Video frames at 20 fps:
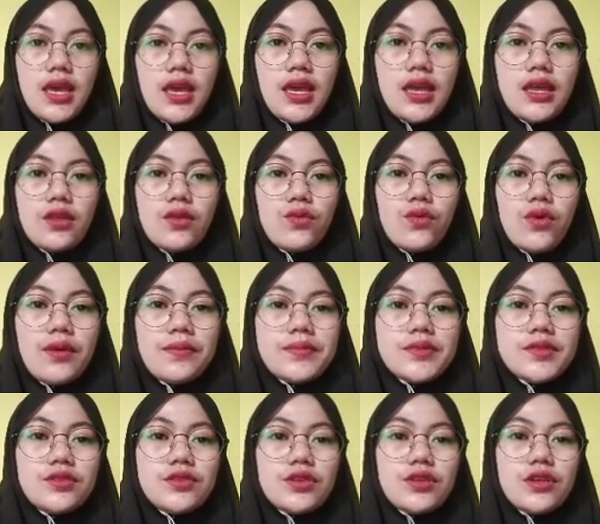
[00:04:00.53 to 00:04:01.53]
In
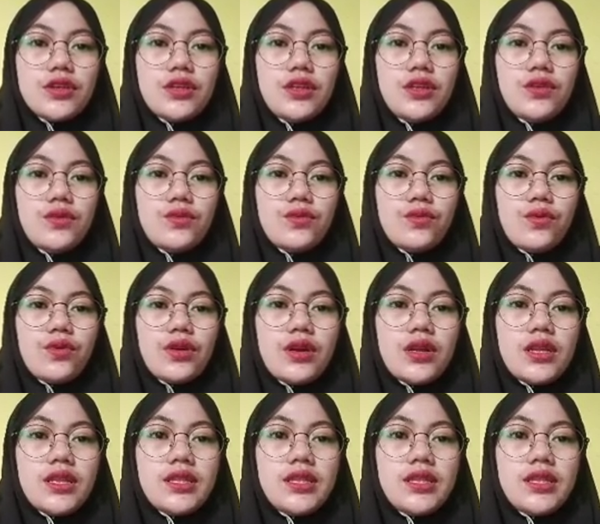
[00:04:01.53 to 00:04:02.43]
Webster's New World